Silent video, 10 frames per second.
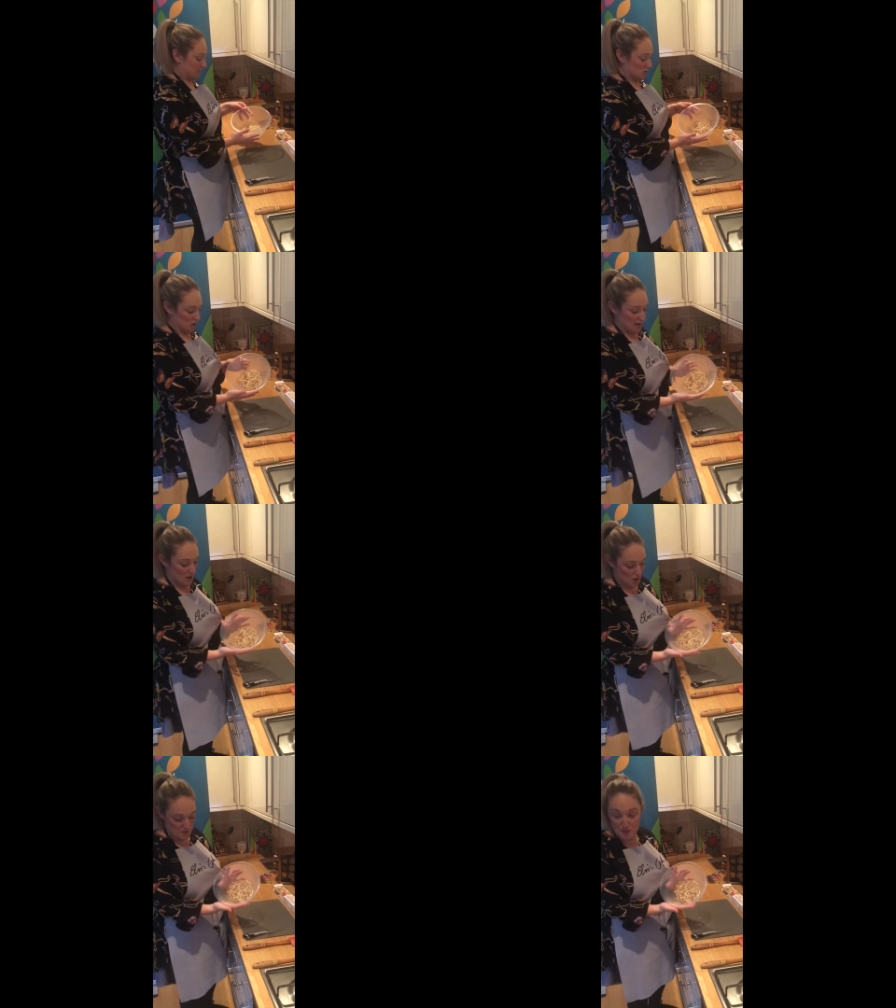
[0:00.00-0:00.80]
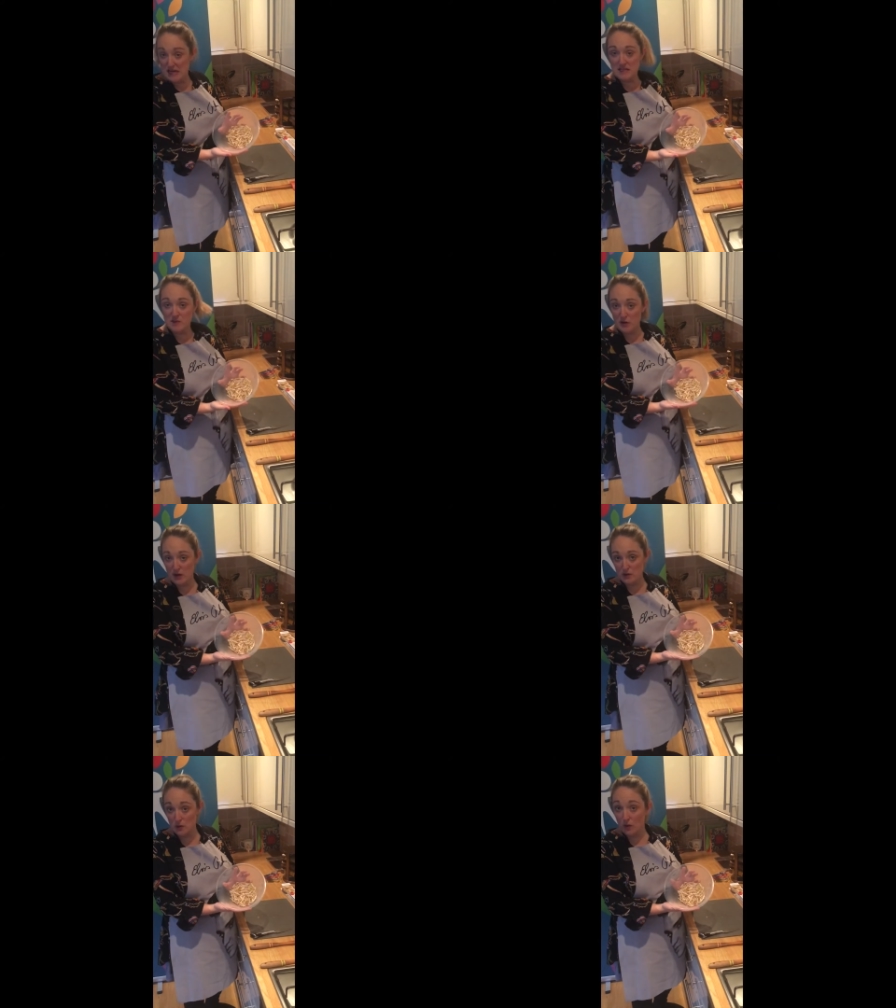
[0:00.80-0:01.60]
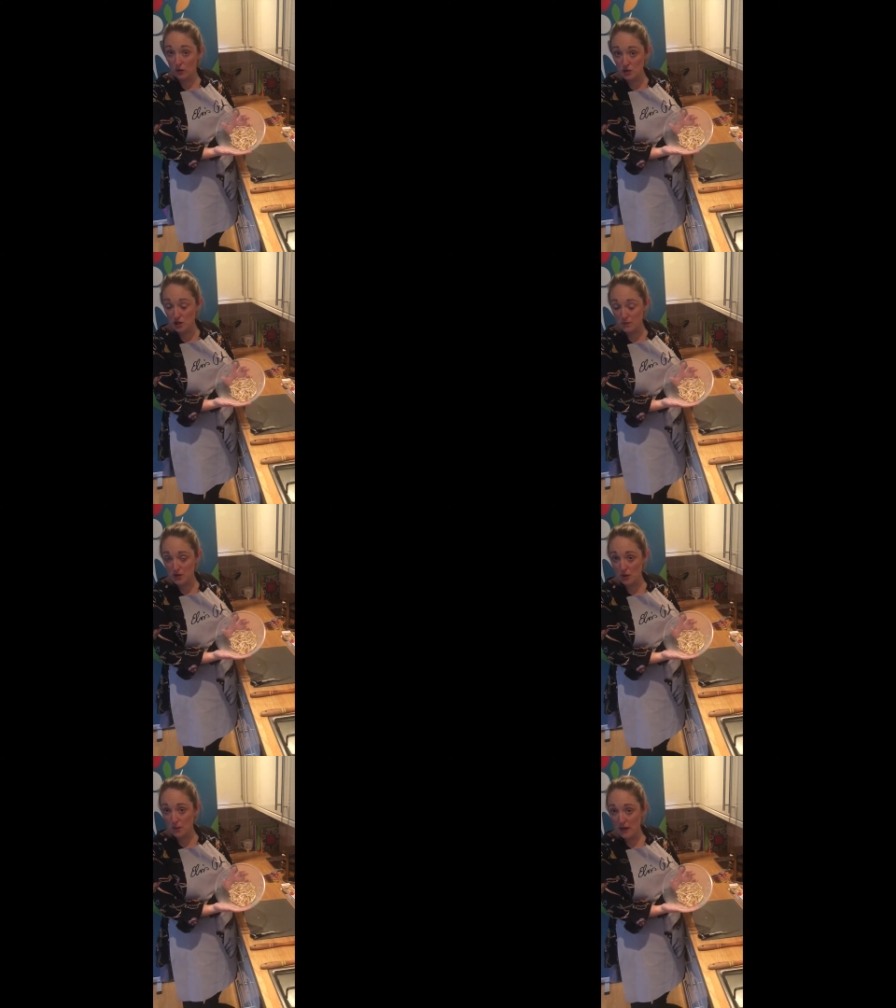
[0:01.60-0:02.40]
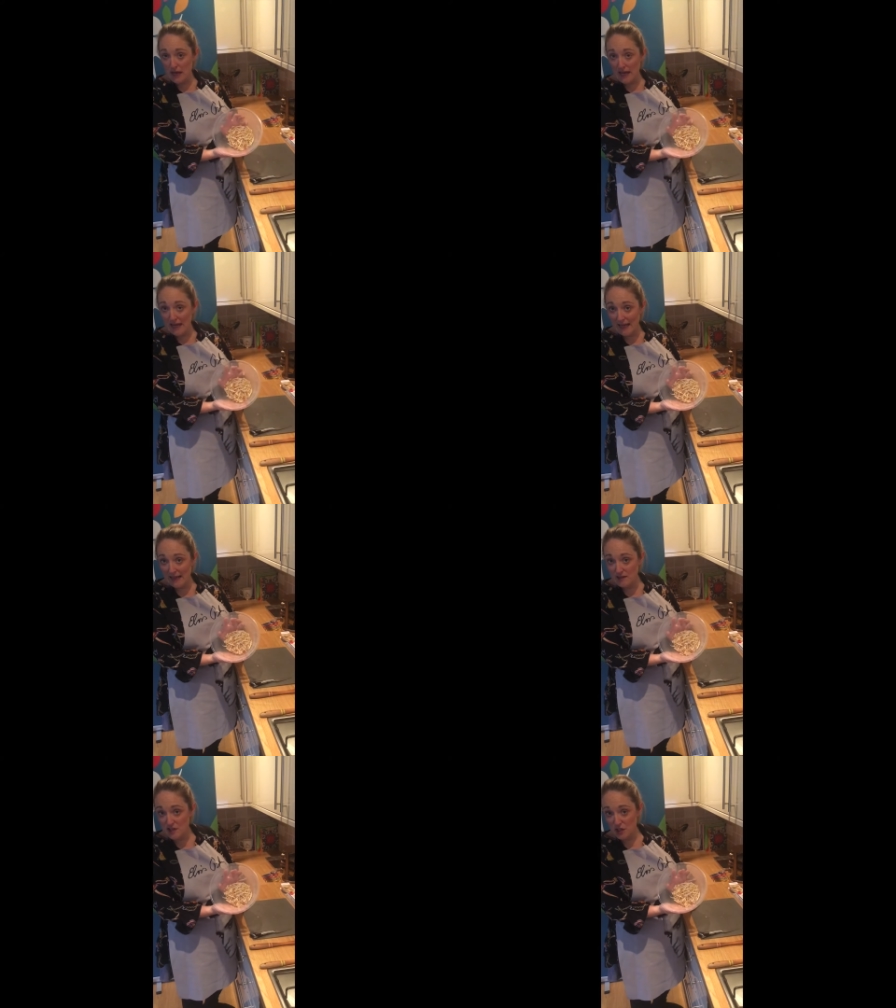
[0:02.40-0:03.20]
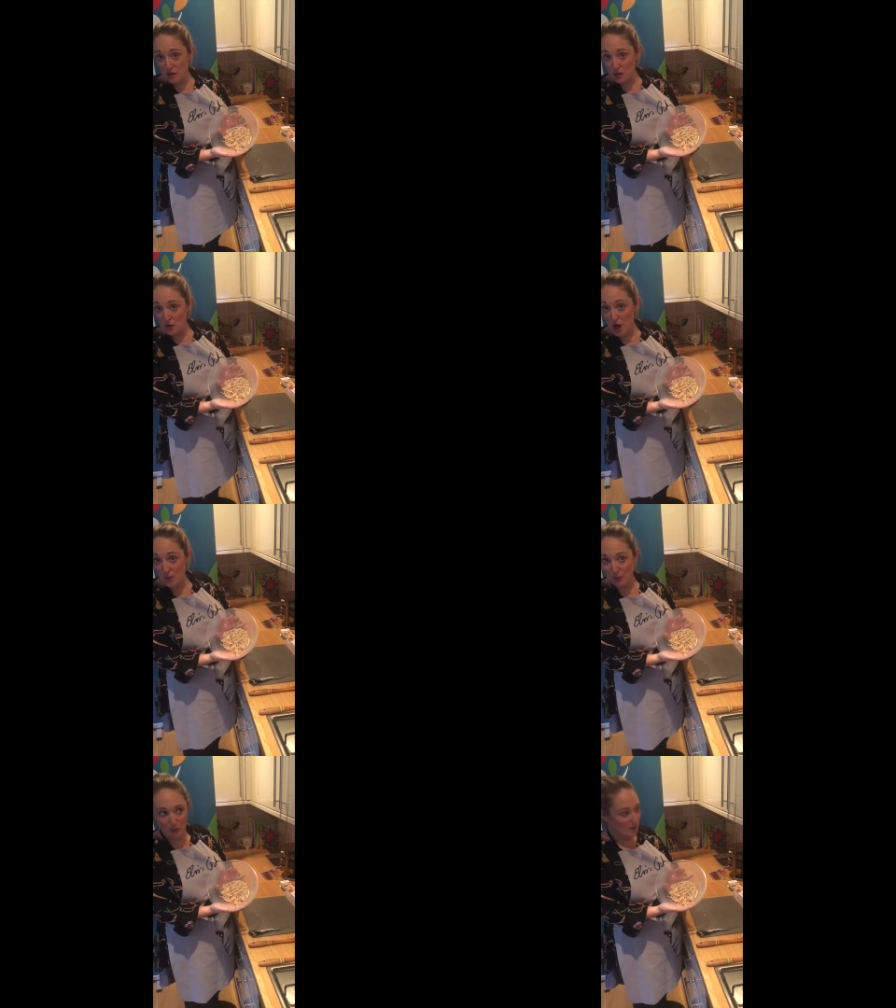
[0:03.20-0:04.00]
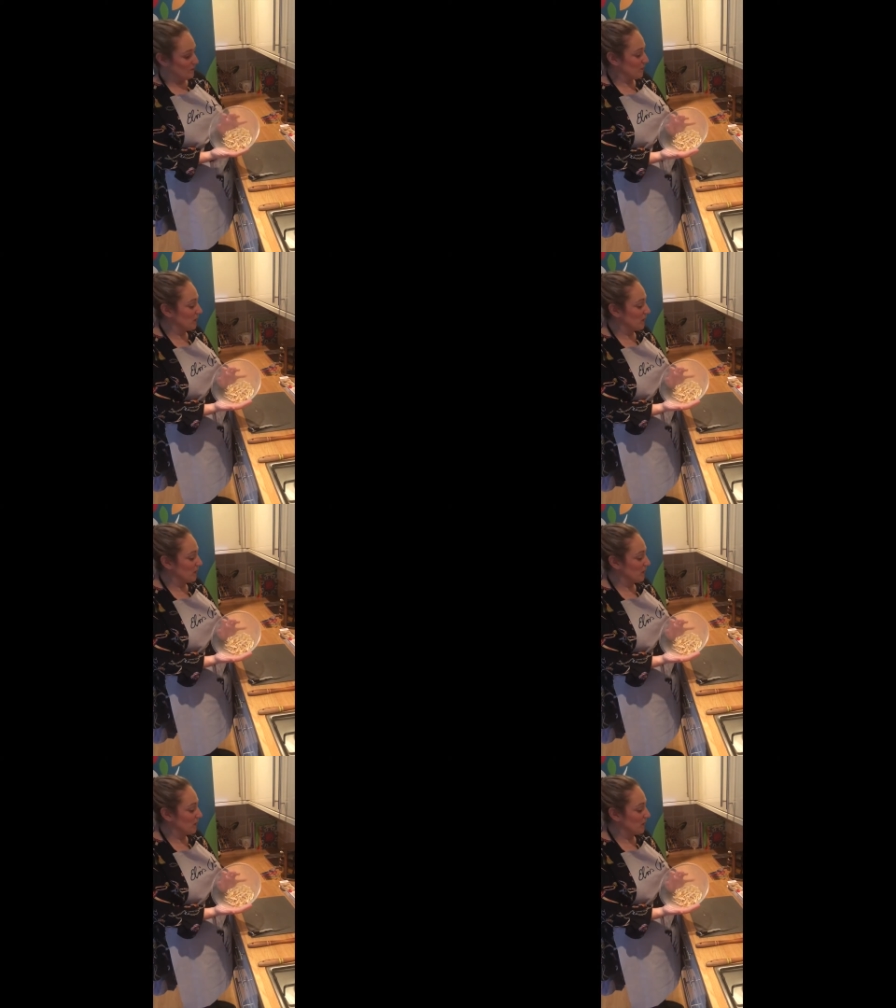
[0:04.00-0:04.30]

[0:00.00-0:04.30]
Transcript: So there are the bean sprouts all chopped up into a bowl.